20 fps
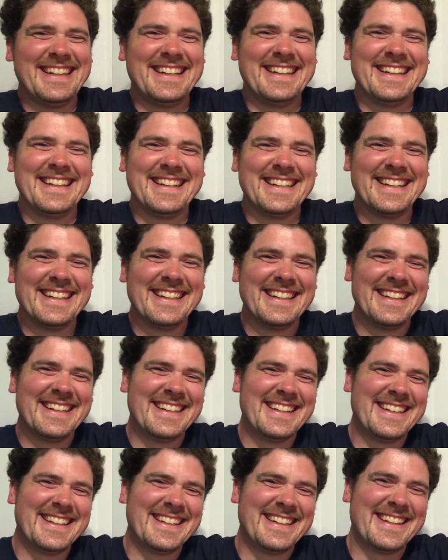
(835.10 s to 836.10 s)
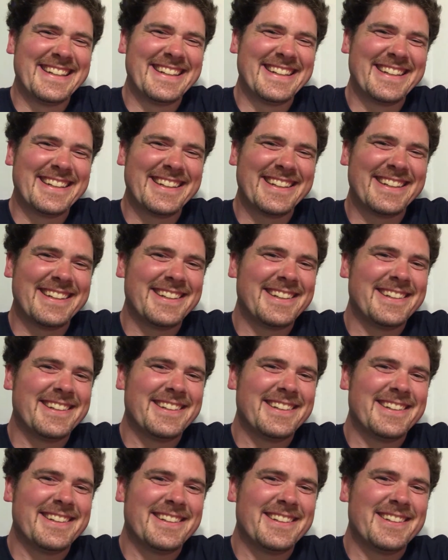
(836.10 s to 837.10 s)

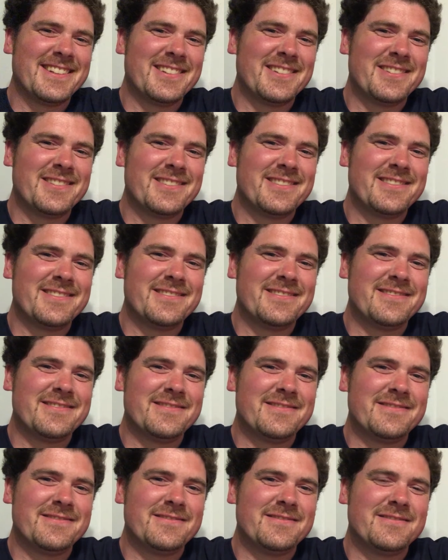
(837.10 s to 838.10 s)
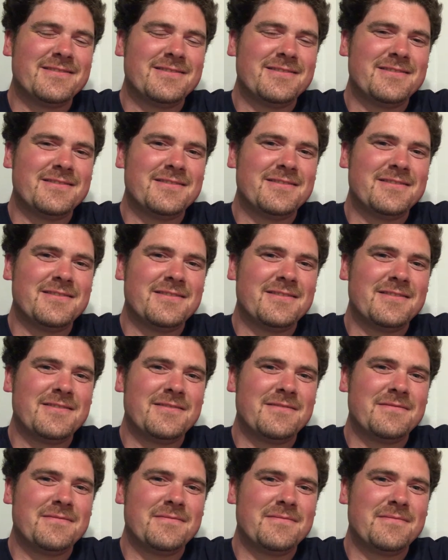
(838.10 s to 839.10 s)

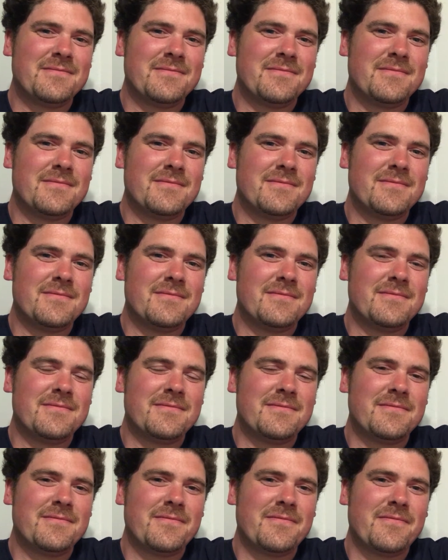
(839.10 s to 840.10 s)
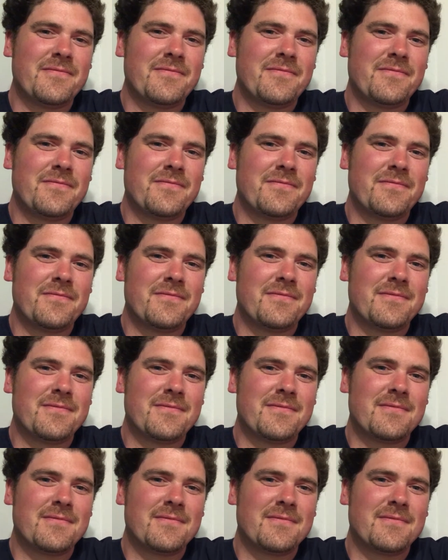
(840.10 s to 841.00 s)
[no speech]